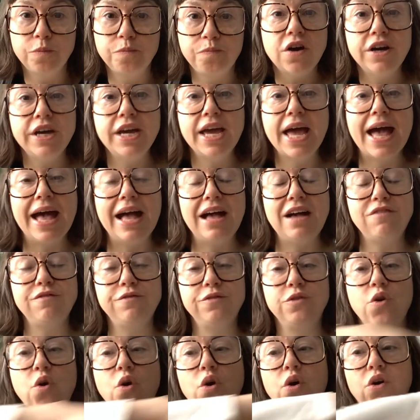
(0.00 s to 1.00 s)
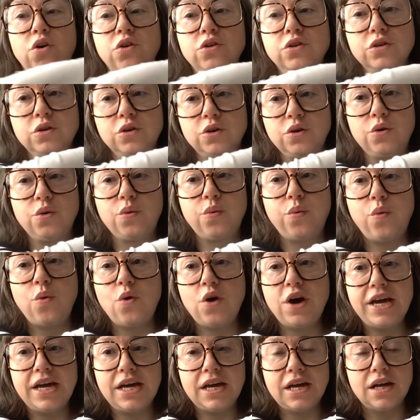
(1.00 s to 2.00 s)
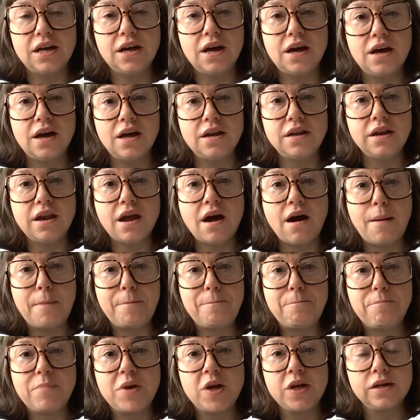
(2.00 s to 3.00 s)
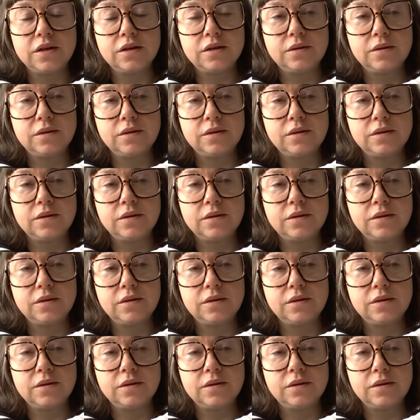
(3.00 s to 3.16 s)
I have got quite a numb